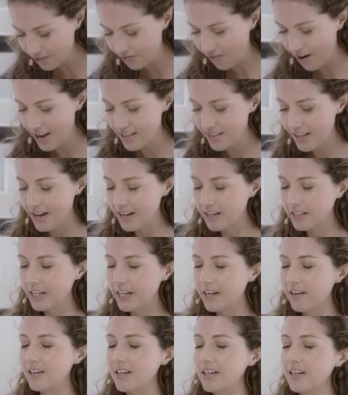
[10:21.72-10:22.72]
to find that
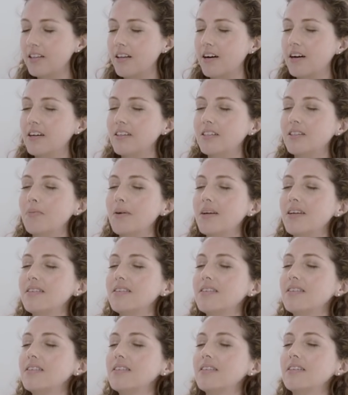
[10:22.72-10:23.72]
clarity in the heart
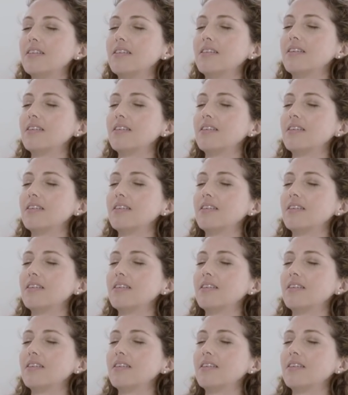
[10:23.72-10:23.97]
space.